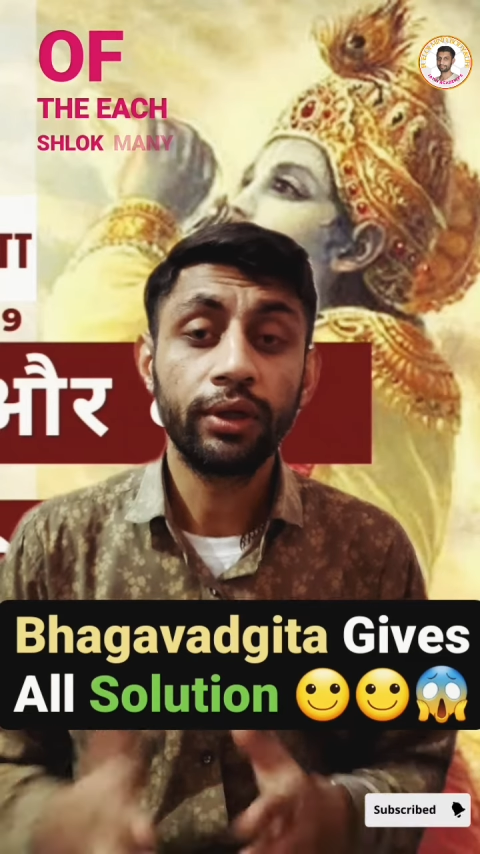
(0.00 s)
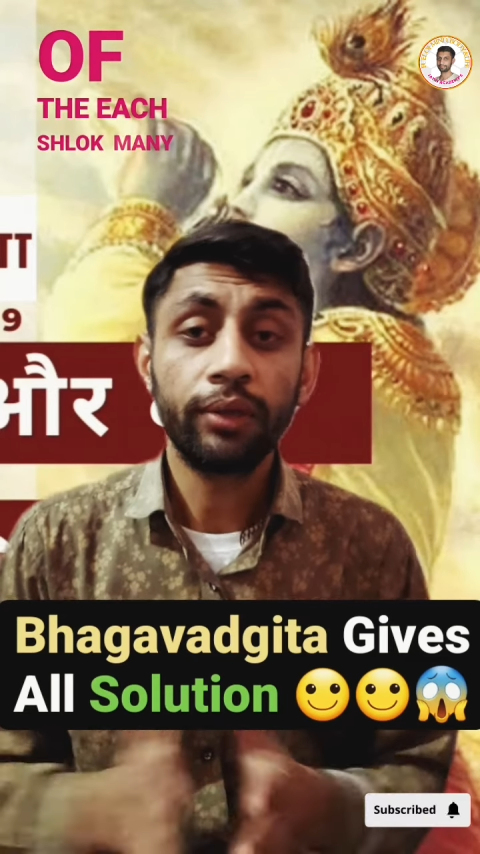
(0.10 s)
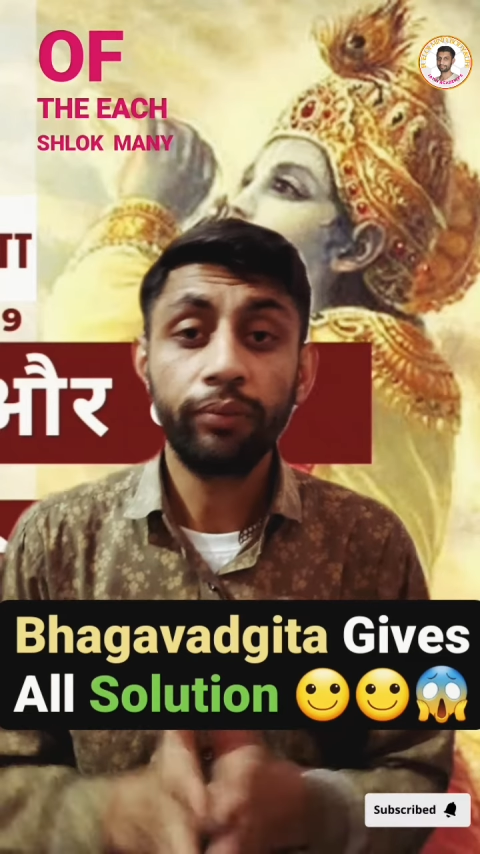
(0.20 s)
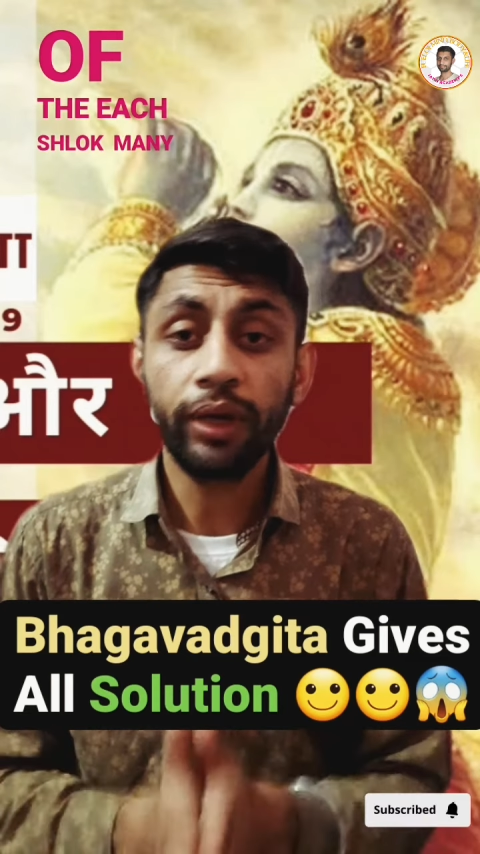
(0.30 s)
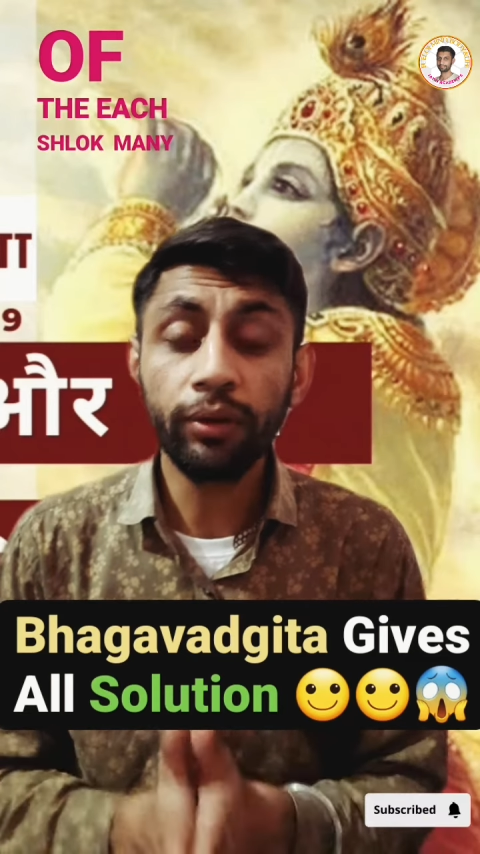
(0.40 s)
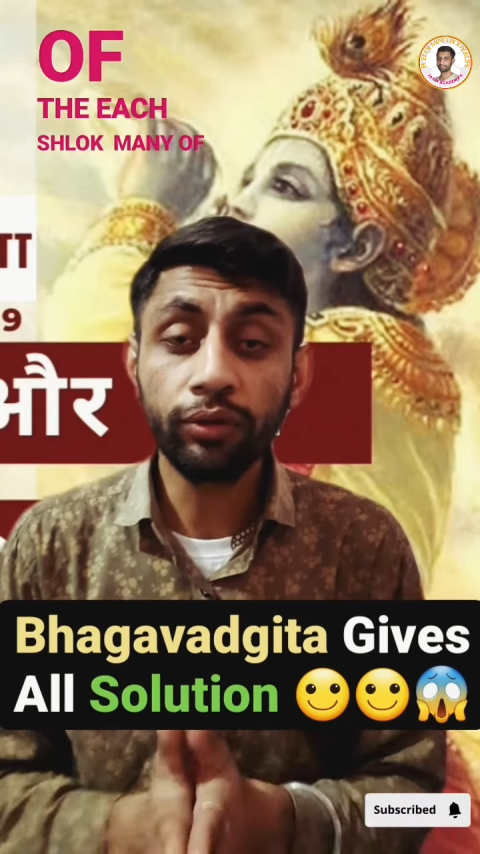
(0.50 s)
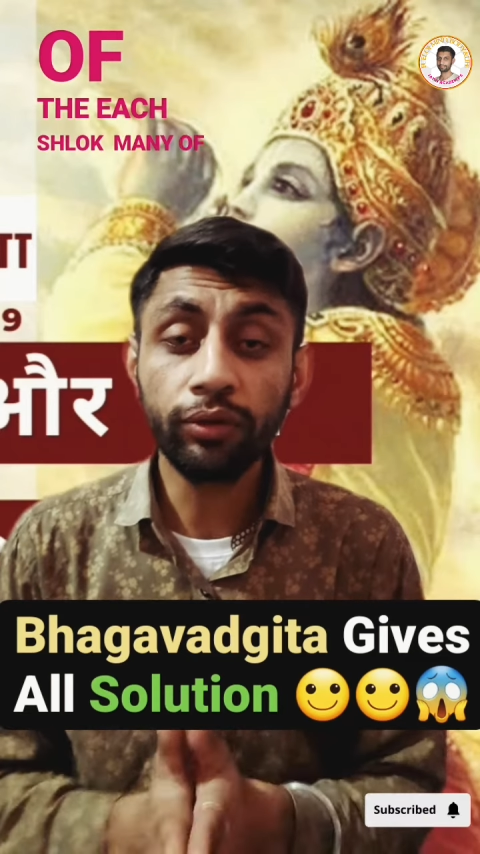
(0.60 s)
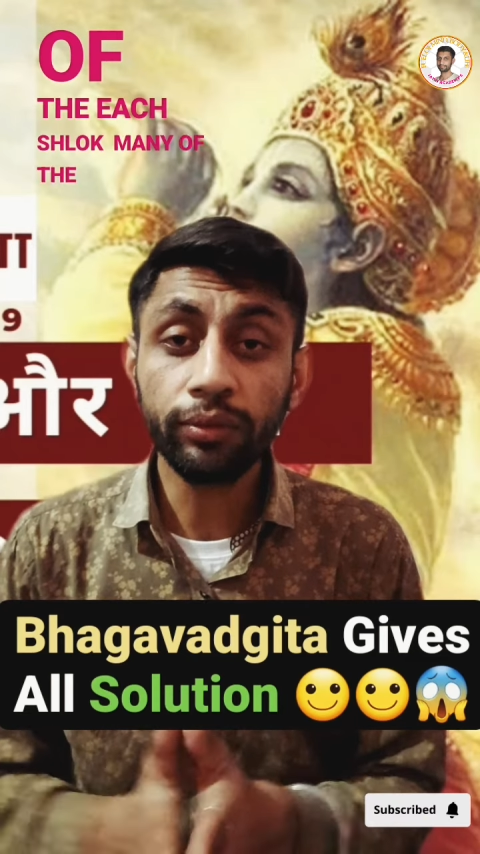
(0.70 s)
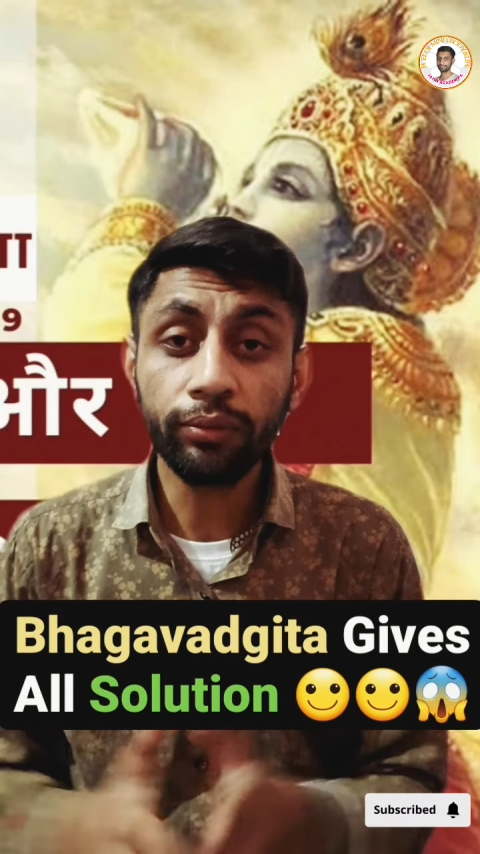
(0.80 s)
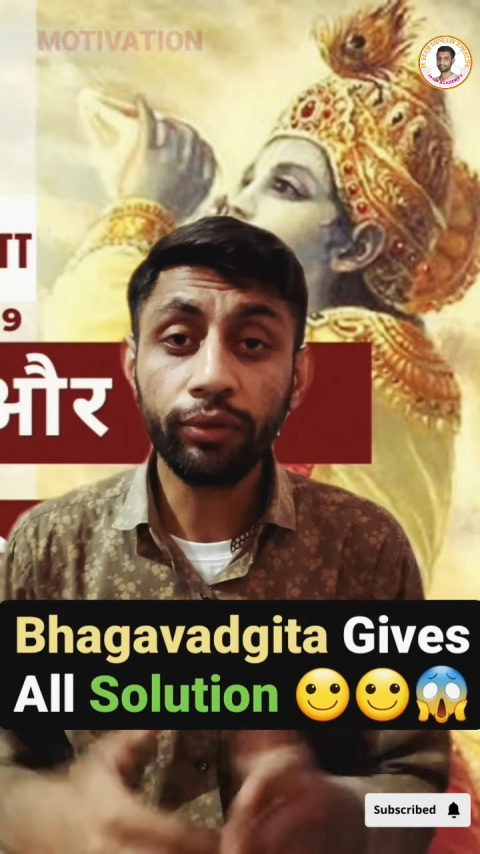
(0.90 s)
Many of the
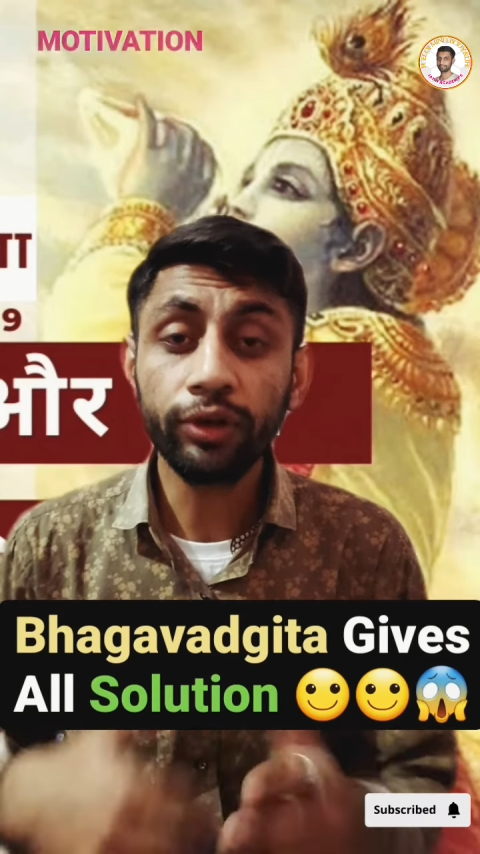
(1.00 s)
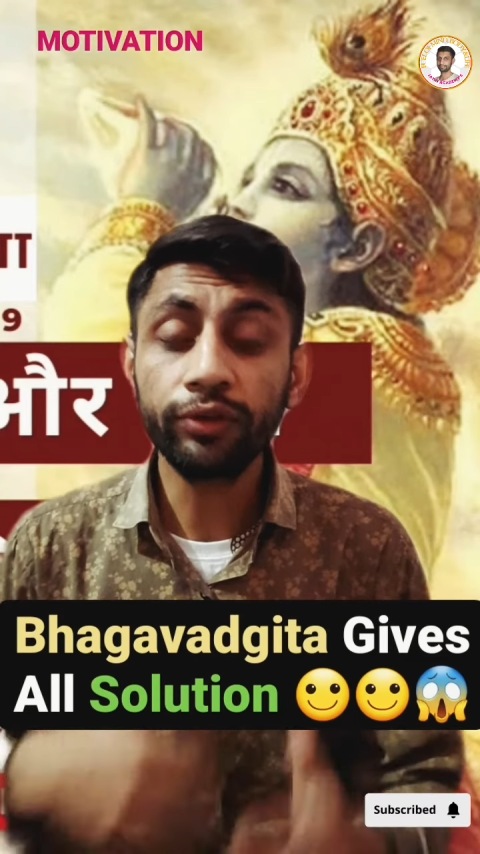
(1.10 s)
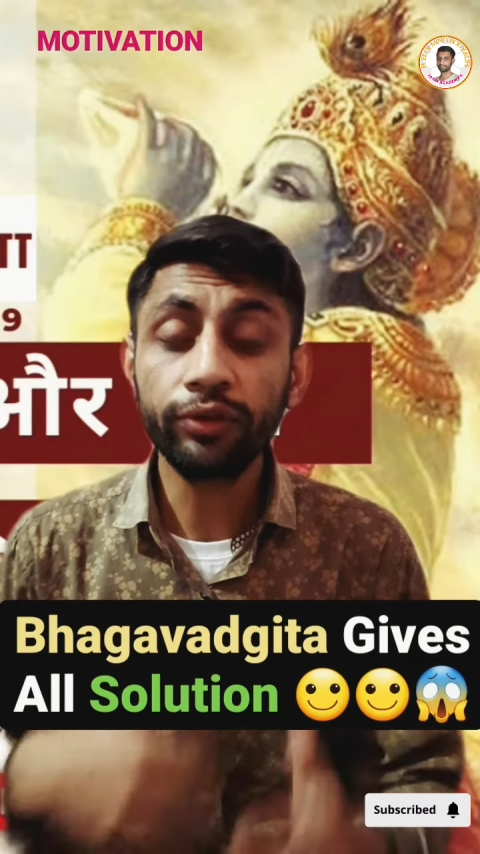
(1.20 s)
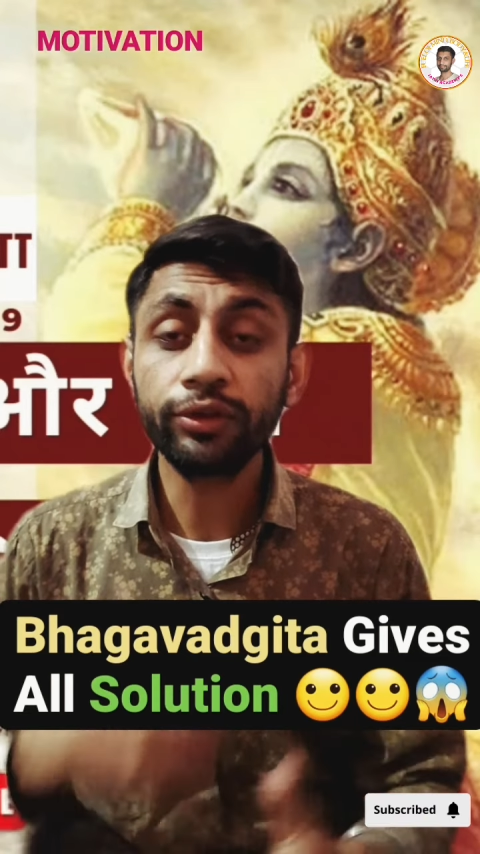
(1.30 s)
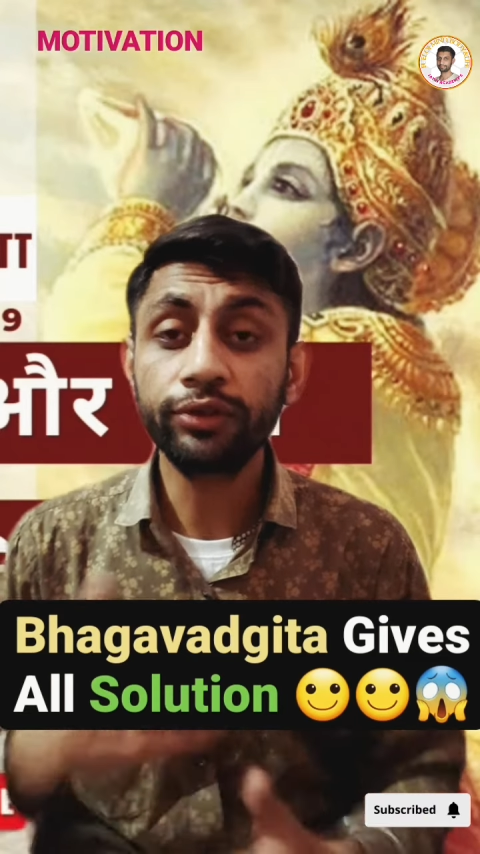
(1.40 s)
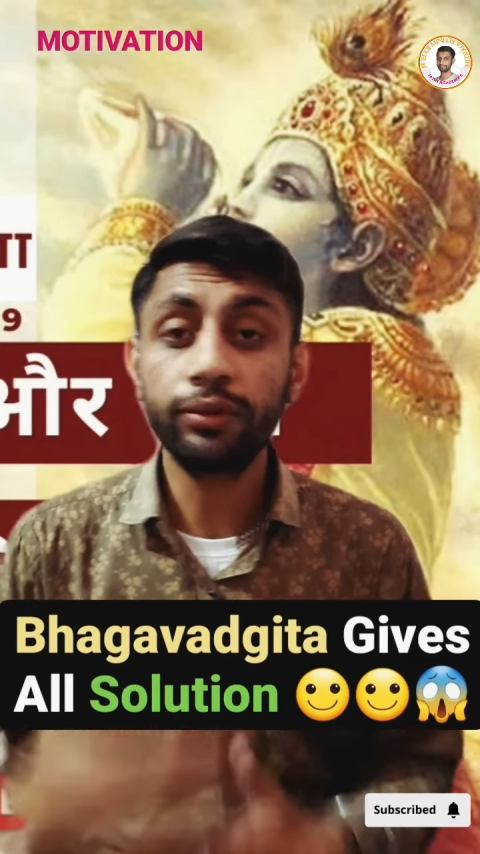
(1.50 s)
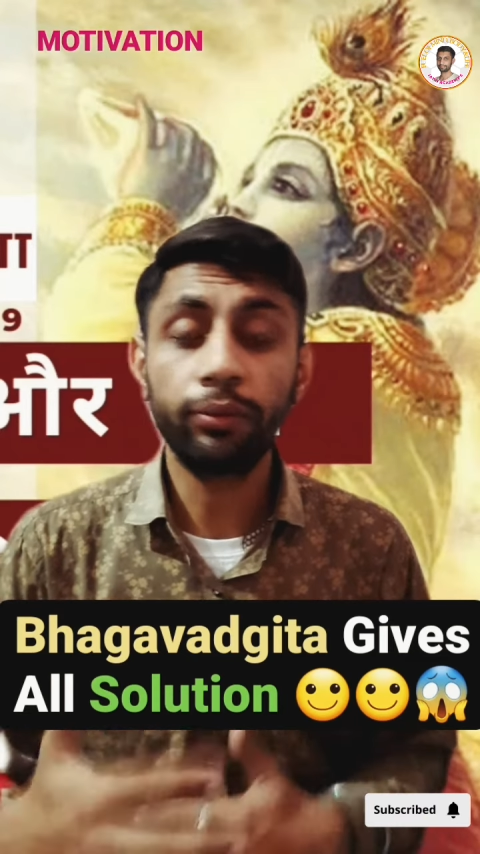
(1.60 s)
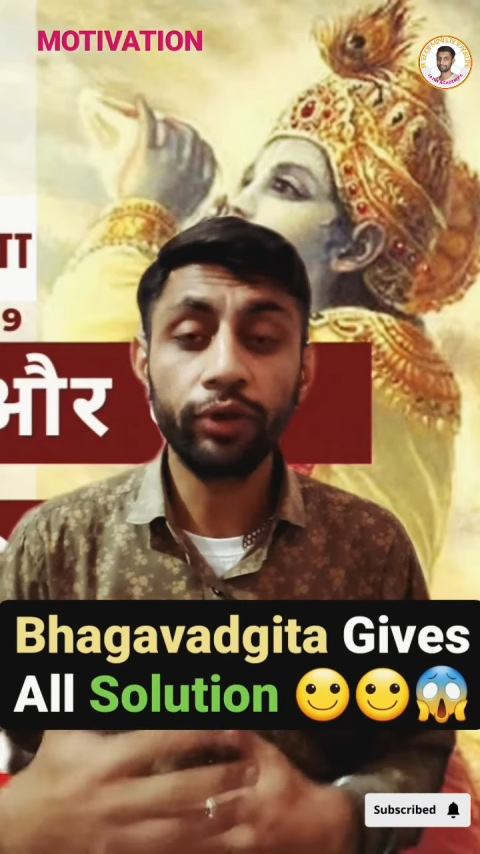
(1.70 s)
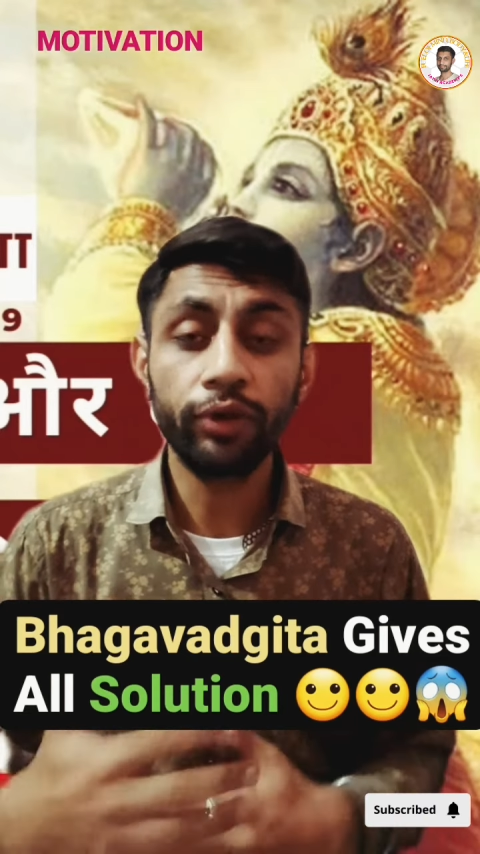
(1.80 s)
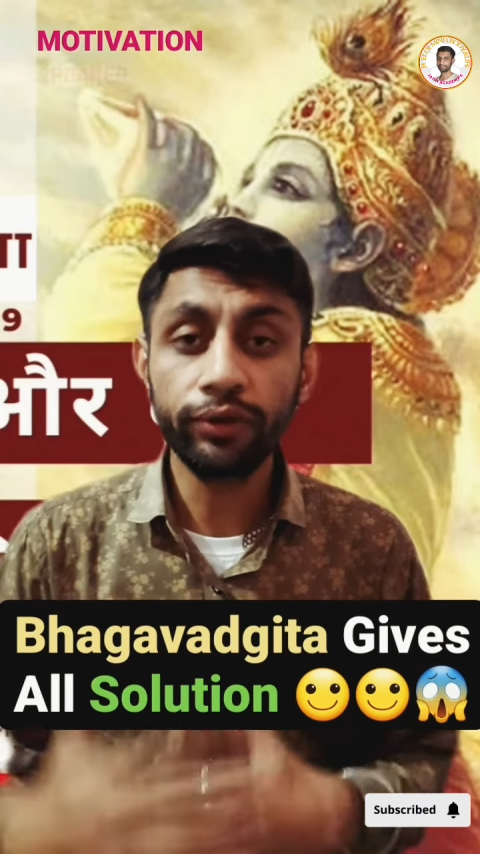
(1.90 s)

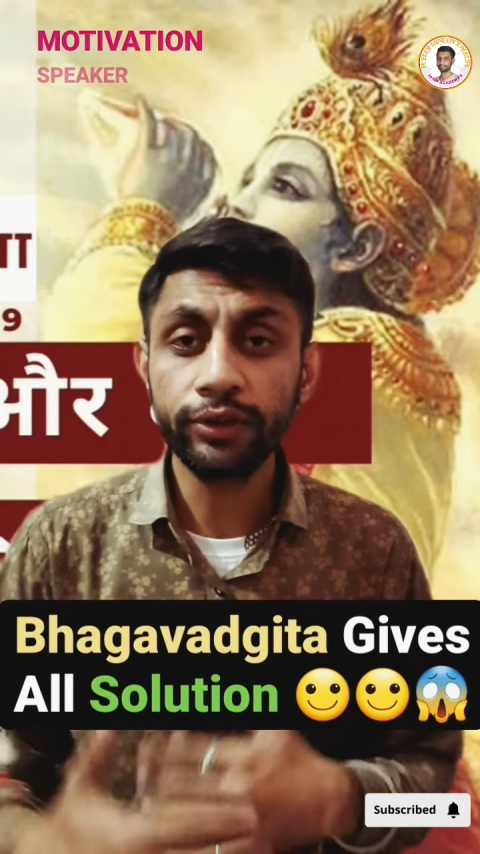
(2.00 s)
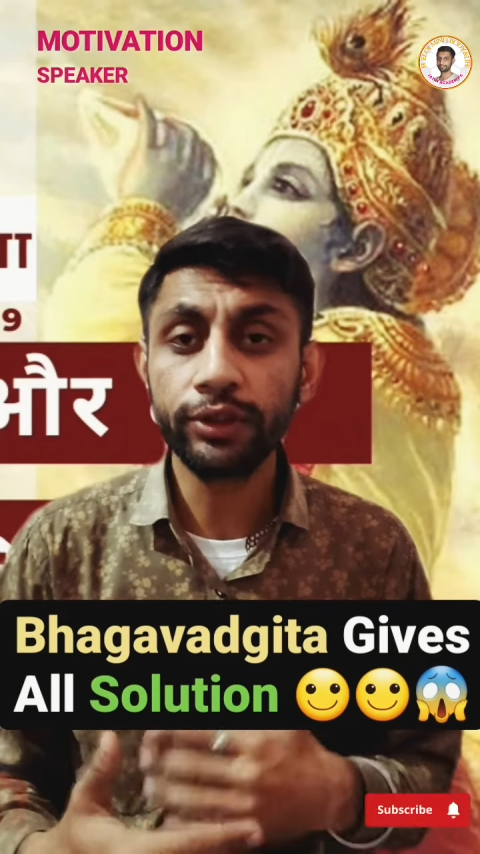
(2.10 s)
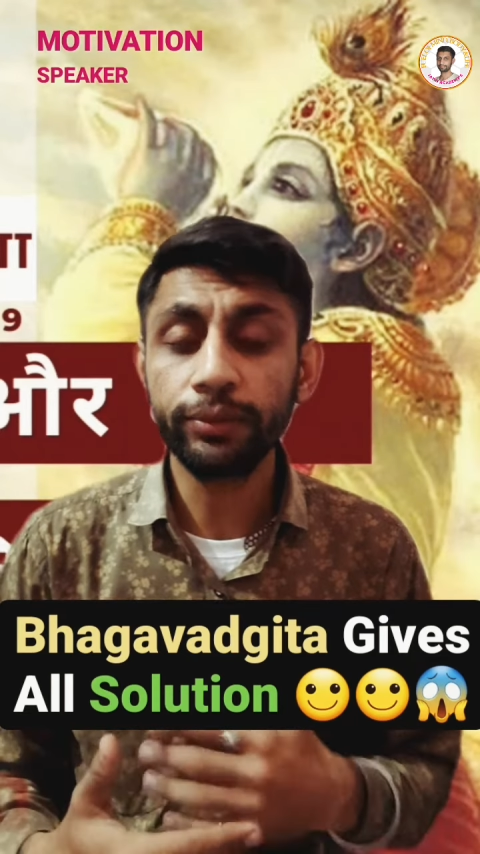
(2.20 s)
motivation